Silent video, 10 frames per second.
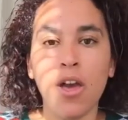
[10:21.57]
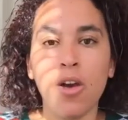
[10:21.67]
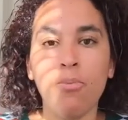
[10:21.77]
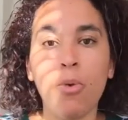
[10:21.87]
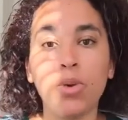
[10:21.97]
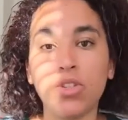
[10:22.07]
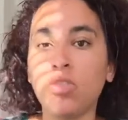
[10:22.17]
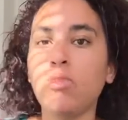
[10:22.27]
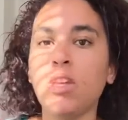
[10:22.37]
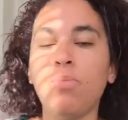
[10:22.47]
But we
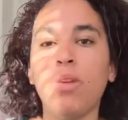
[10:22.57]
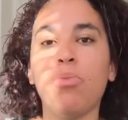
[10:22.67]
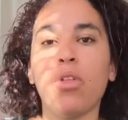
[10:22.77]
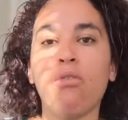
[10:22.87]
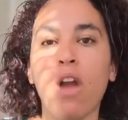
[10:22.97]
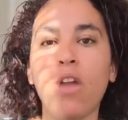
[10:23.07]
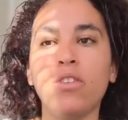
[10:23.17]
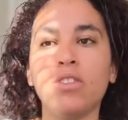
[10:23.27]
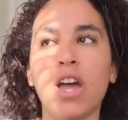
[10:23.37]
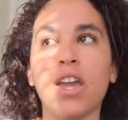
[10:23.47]
do need people around
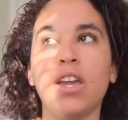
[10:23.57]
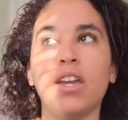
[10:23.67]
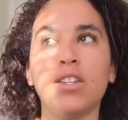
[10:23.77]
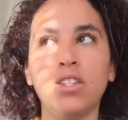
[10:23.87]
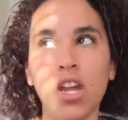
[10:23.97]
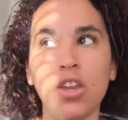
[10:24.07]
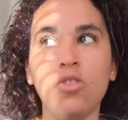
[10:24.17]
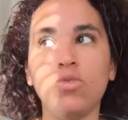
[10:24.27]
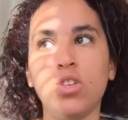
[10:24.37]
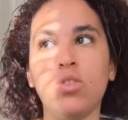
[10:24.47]
us that can
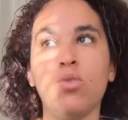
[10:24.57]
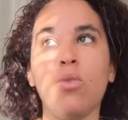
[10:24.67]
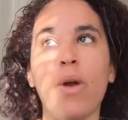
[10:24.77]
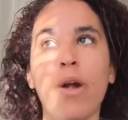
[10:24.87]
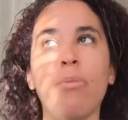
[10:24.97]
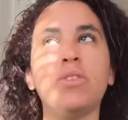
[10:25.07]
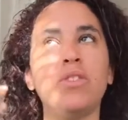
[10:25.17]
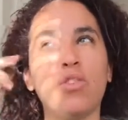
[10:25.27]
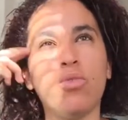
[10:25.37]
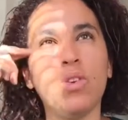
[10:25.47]
continue to help us to
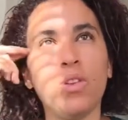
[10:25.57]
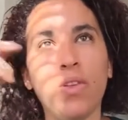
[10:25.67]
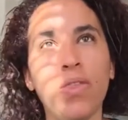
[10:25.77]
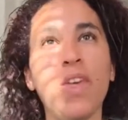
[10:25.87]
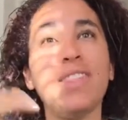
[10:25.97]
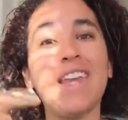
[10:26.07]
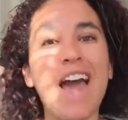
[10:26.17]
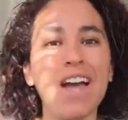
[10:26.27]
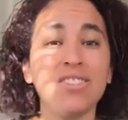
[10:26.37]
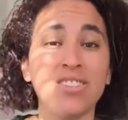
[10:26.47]
critically think, that
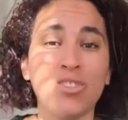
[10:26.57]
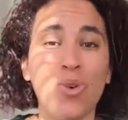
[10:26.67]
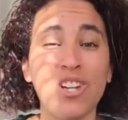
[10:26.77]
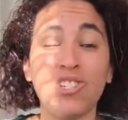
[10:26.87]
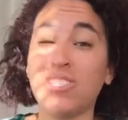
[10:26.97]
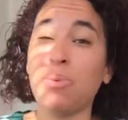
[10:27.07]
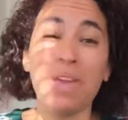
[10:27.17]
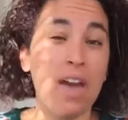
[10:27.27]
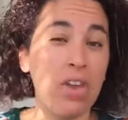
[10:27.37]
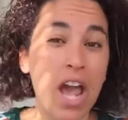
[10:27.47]
ask us questions that we
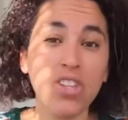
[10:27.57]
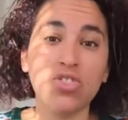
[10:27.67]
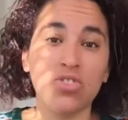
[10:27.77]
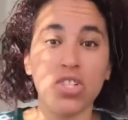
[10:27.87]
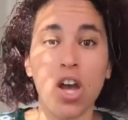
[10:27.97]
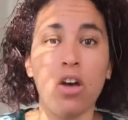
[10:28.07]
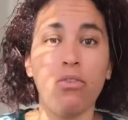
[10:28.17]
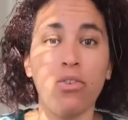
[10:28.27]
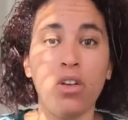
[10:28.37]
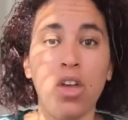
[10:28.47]
haven't asked ourselves.
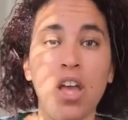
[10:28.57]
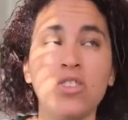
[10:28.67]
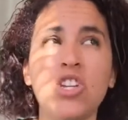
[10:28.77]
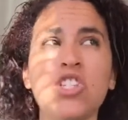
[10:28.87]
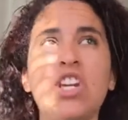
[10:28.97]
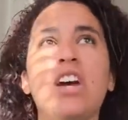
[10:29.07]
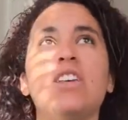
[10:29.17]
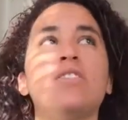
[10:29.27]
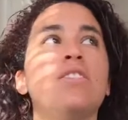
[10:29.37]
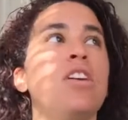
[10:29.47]
Such
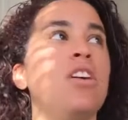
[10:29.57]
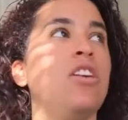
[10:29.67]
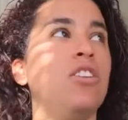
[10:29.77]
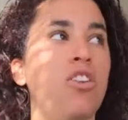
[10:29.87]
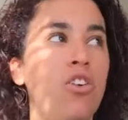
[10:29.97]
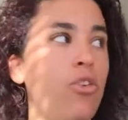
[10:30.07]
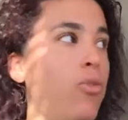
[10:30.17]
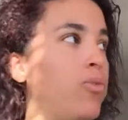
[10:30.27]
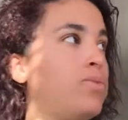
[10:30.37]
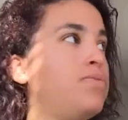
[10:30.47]
as,
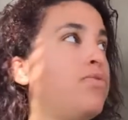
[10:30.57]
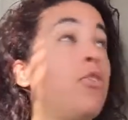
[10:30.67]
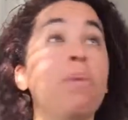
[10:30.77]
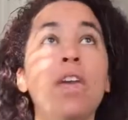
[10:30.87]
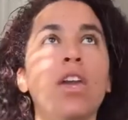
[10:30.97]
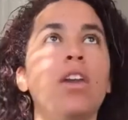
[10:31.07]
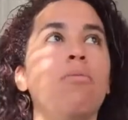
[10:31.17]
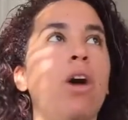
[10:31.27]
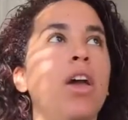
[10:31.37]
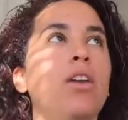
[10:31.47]
for me, and
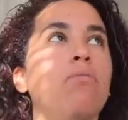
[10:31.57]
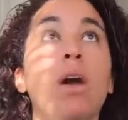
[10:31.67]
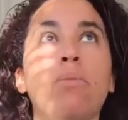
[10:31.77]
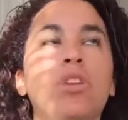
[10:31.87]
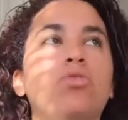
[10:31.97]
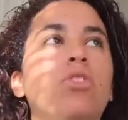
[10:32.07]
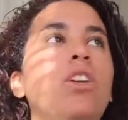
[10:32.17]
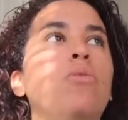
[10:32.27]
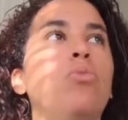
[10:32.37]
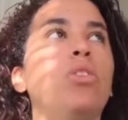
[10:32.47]
my big
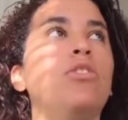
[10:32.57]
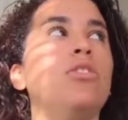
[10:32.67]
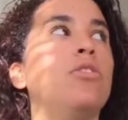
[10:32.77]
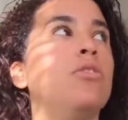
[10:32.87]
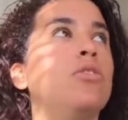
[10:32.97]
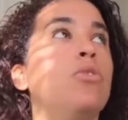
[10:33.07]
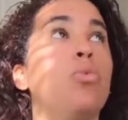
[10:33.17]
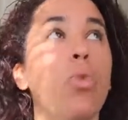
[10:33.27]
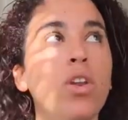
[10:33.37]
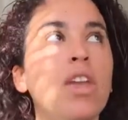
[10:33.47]
dream would to
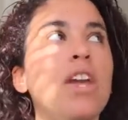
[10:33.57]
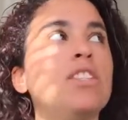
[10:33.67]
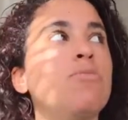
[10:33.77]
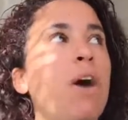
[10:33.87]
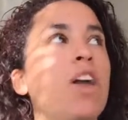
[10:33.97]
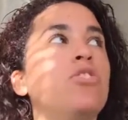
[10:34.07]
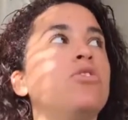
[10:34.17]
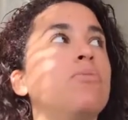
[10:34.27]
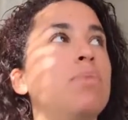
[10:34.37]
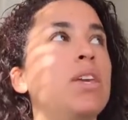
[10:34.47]
one day inspire
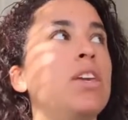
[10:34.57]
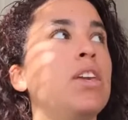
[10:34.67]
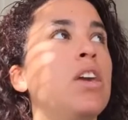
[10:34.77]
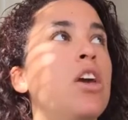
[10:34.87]
to be